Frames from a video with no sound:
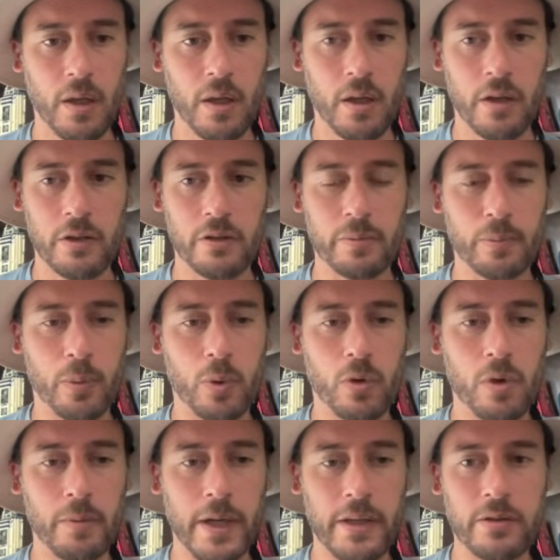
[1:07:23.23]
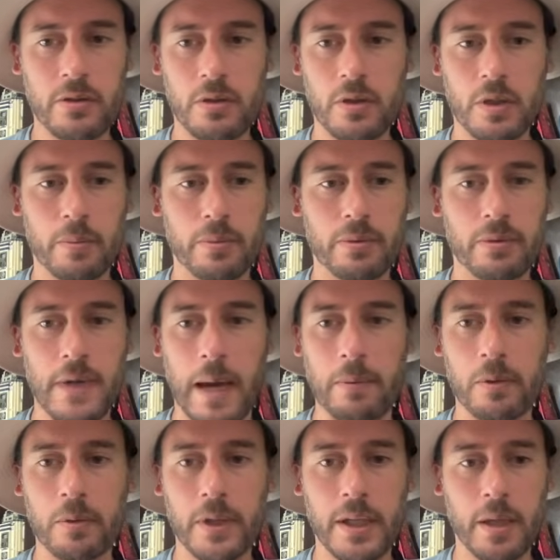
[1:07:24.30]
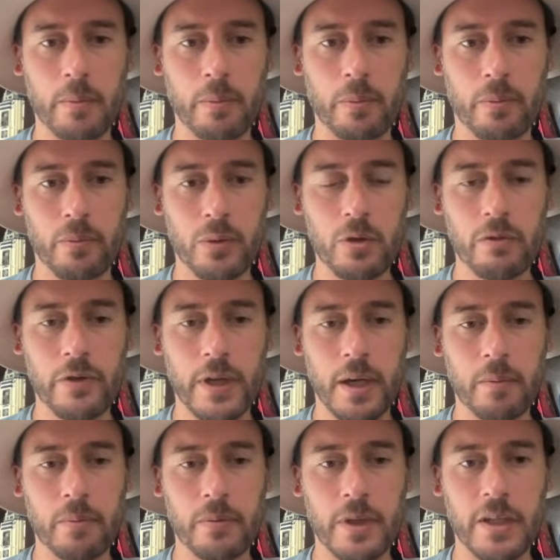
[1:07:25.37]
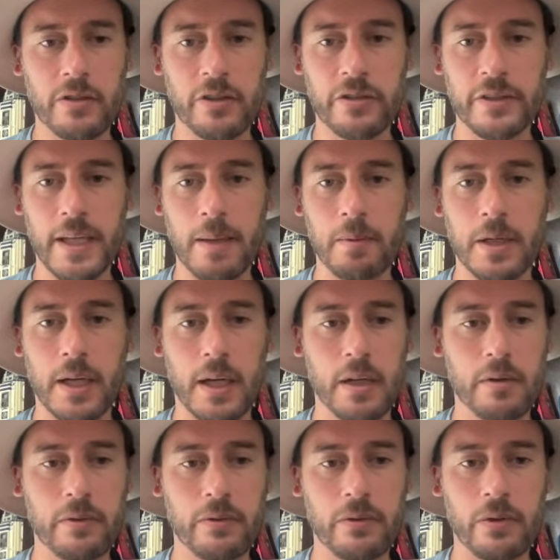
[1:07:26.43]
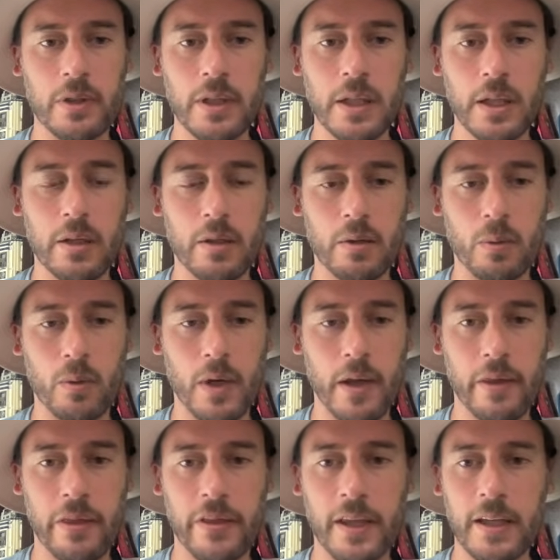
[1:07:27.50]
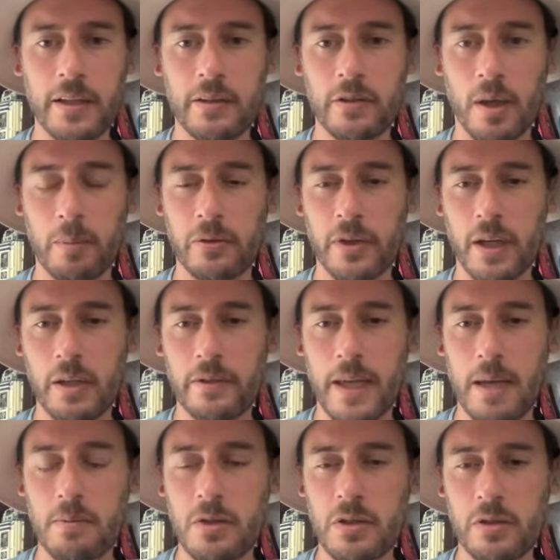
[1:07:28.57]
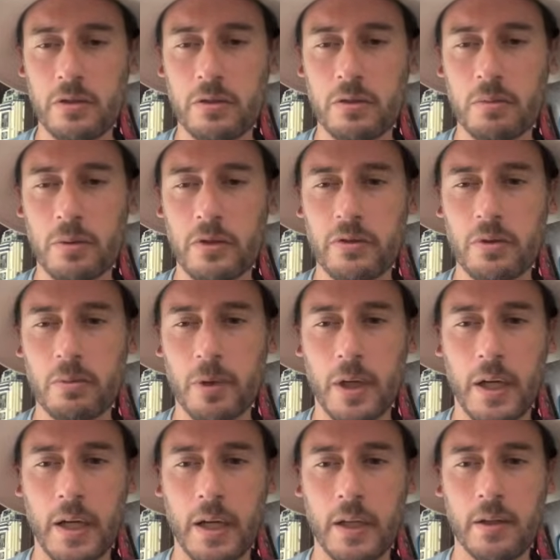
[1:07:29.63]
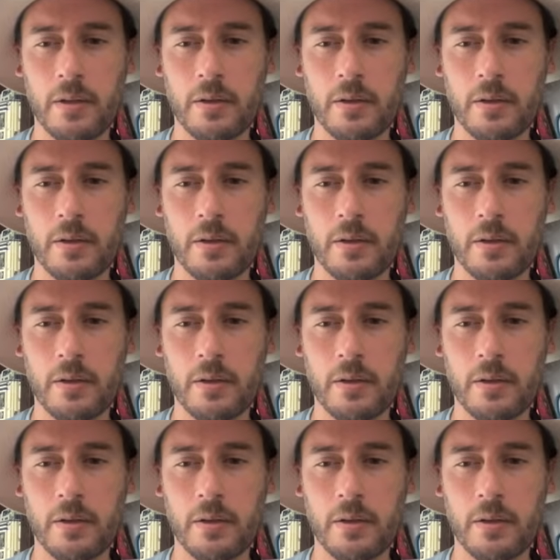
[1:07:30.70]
Sporemancer could probably get moved up. He's the same kind of league where I think his upside damage is super, super high.